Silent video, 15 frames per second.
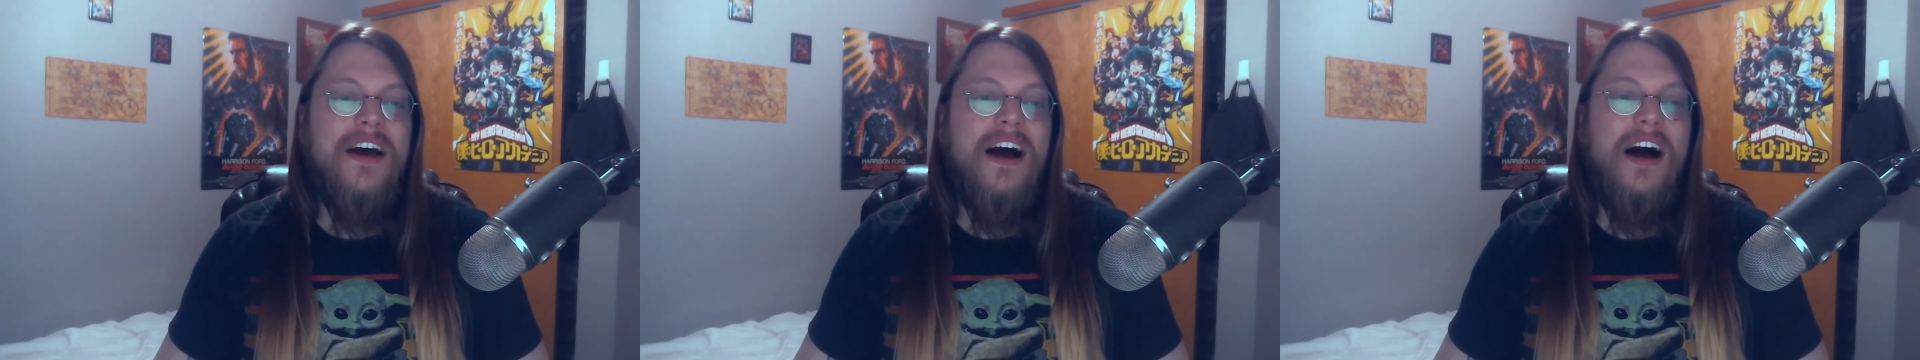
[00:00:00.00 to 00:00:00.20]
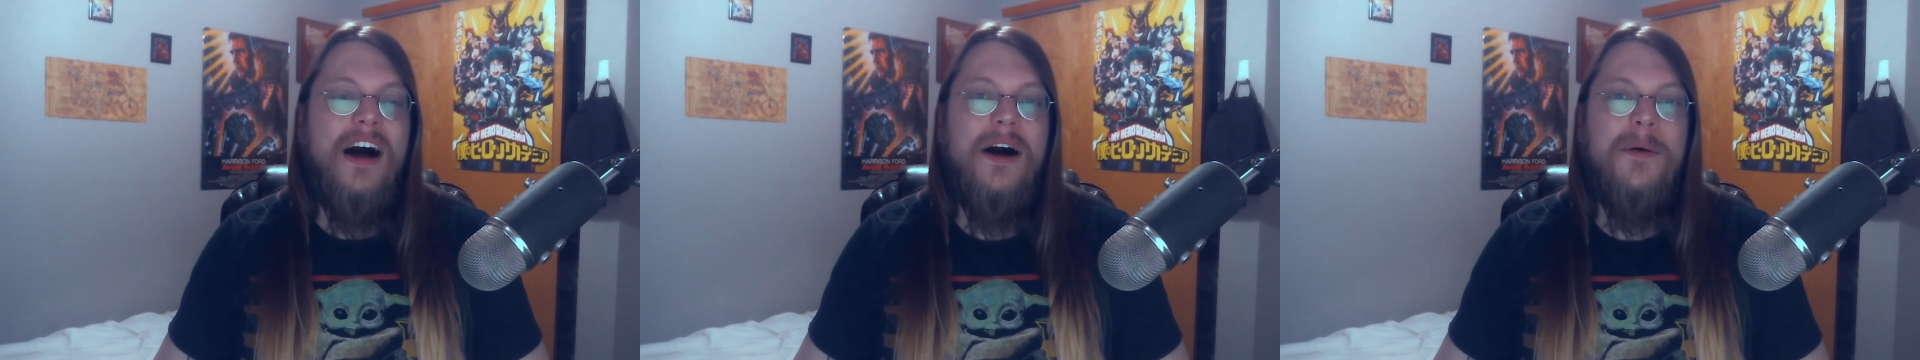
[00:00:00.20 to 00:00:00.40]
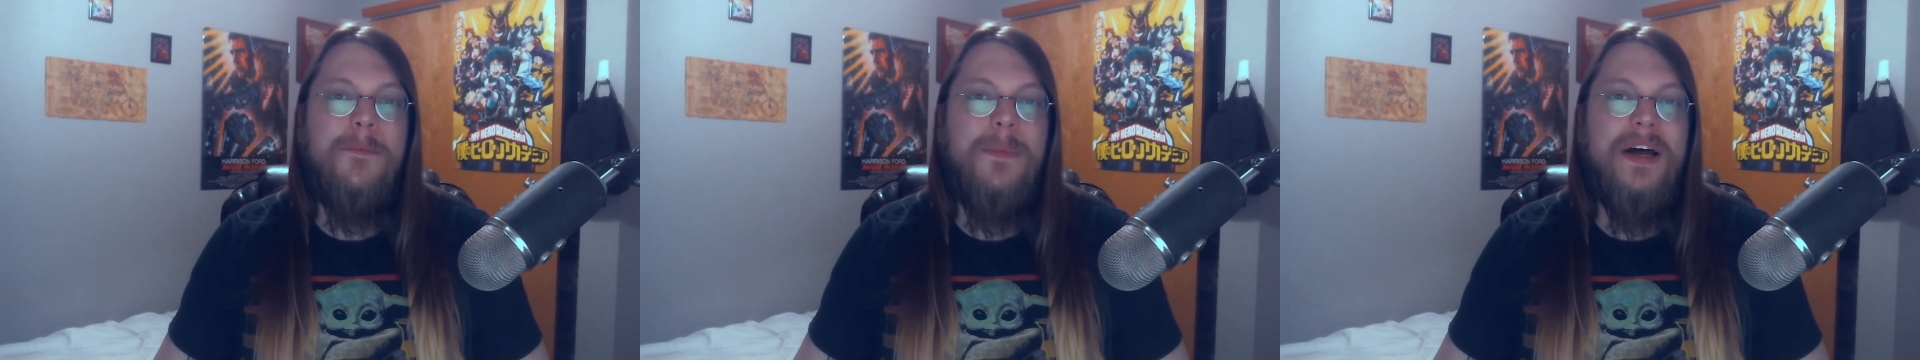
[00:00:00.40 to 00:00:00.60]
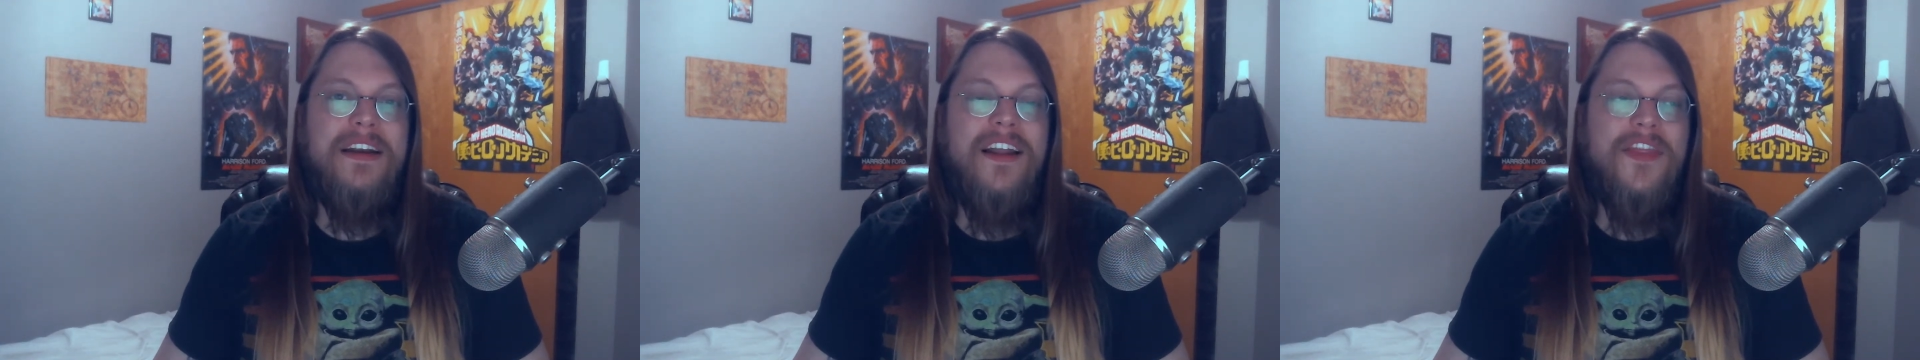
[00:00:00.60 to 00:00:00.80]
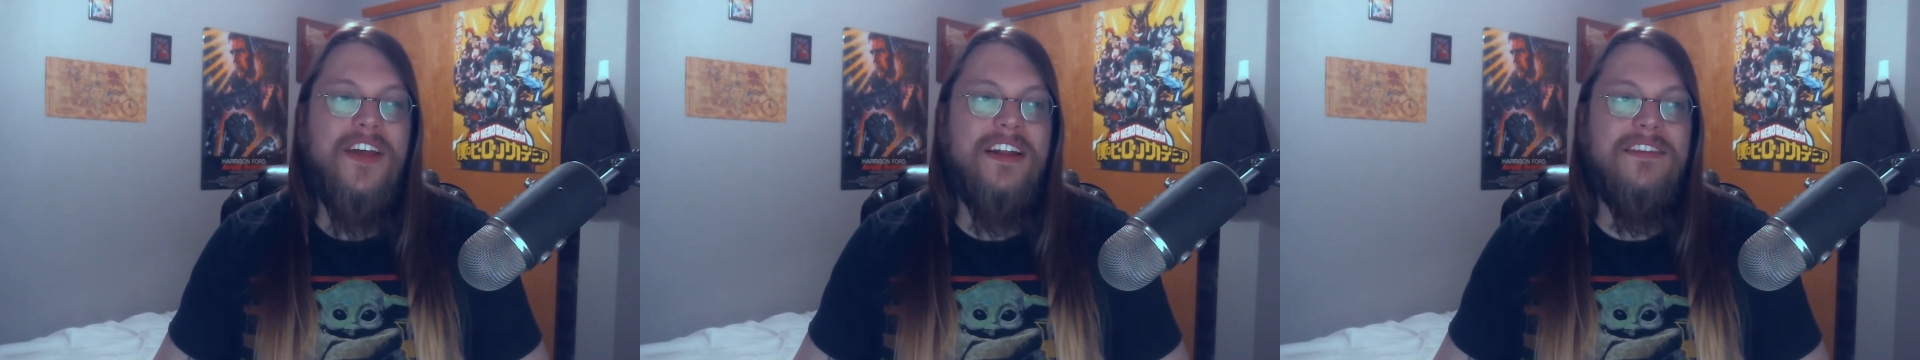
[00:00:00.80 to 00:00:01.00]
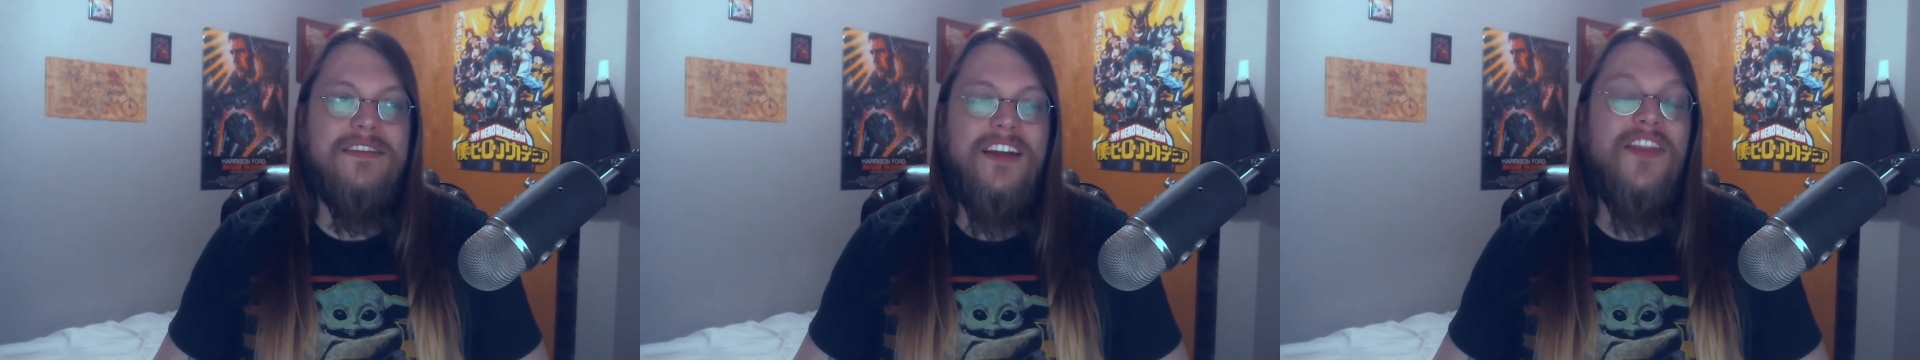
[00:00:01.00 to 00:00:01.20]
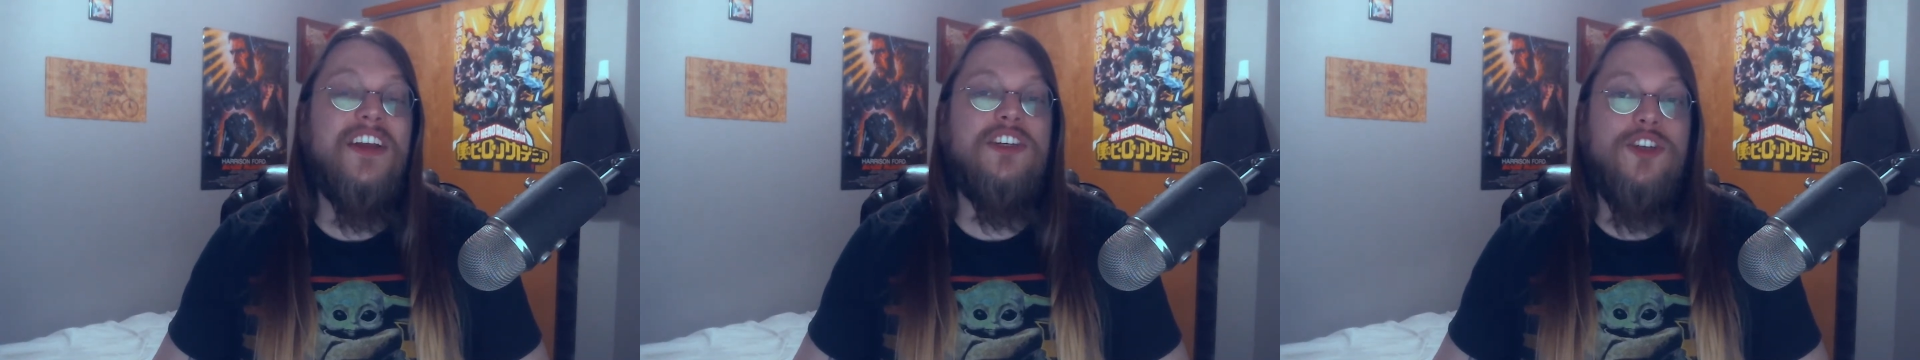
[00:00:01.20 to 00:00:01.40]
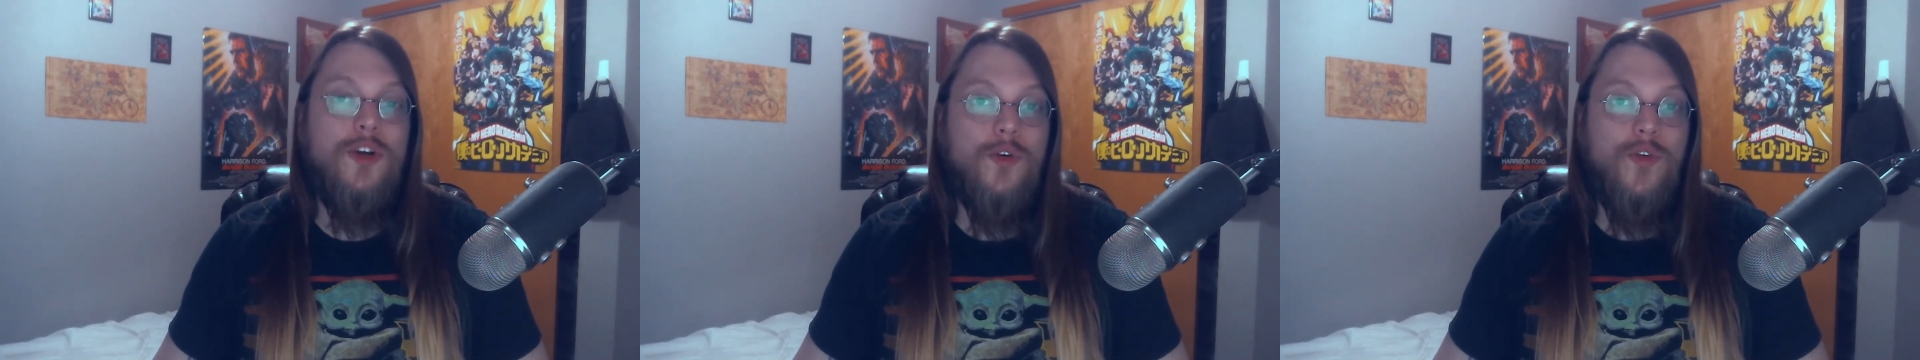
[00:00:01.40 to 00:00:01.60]
But
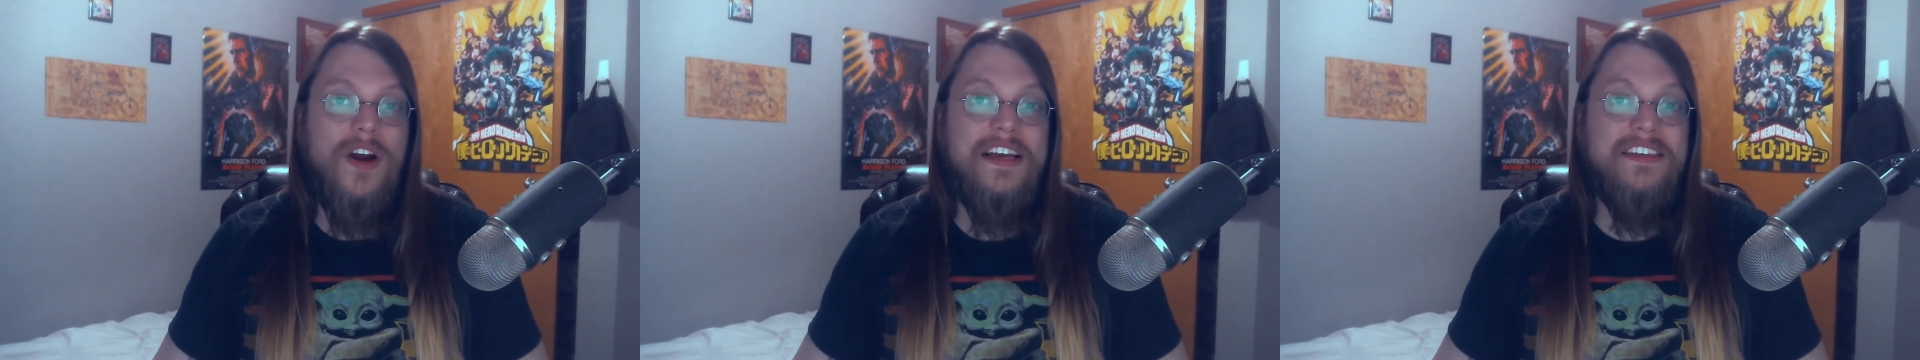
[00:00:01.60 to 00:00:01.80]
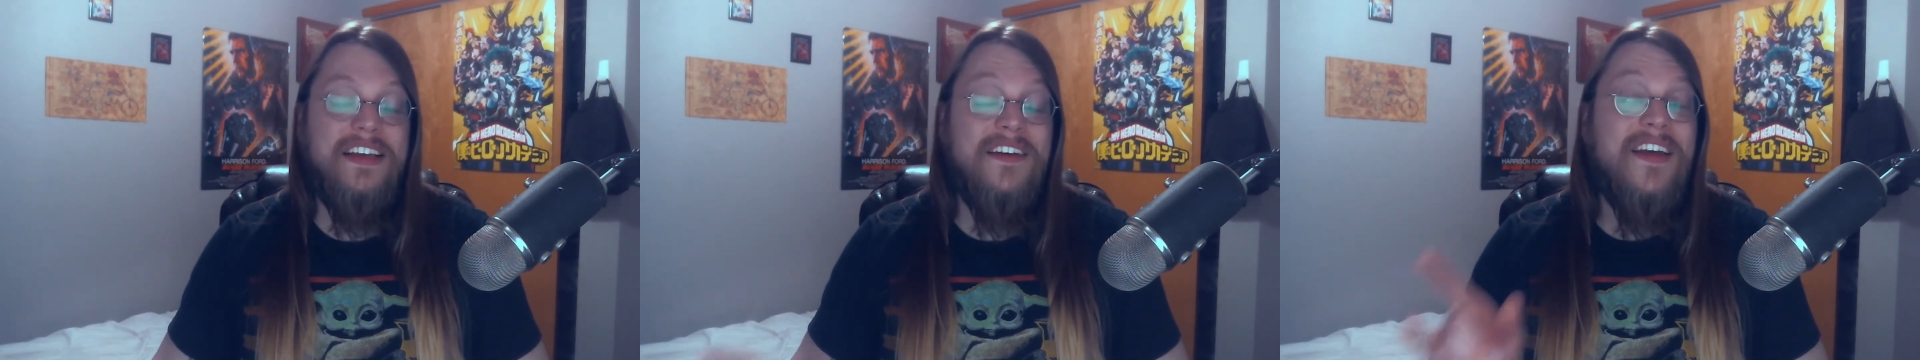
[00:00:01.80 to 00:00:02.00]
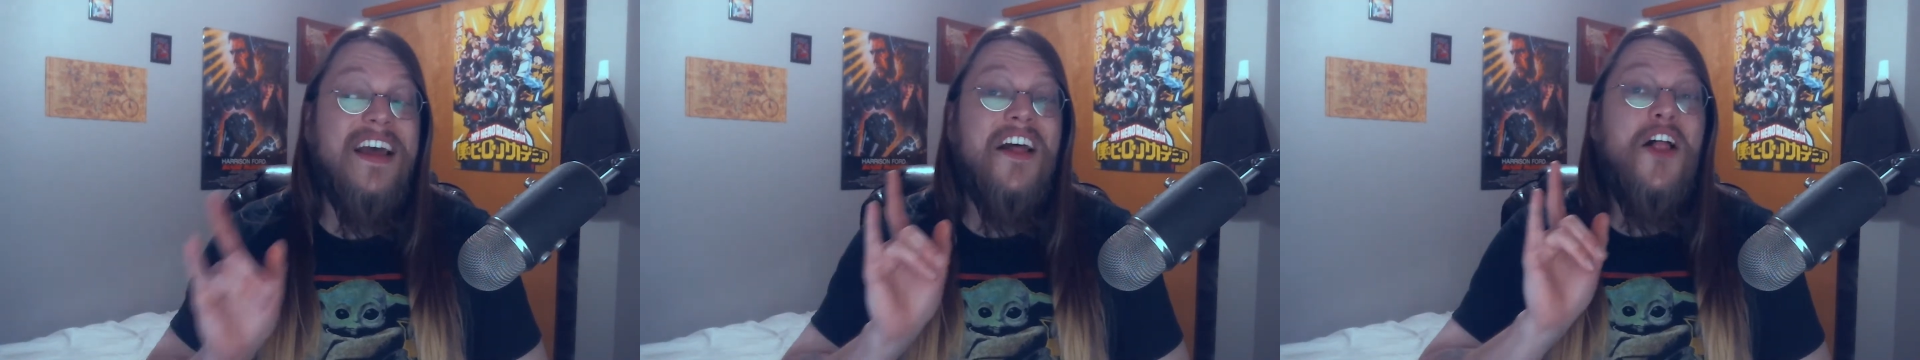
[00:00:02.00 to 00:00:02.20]
nothing too crazy.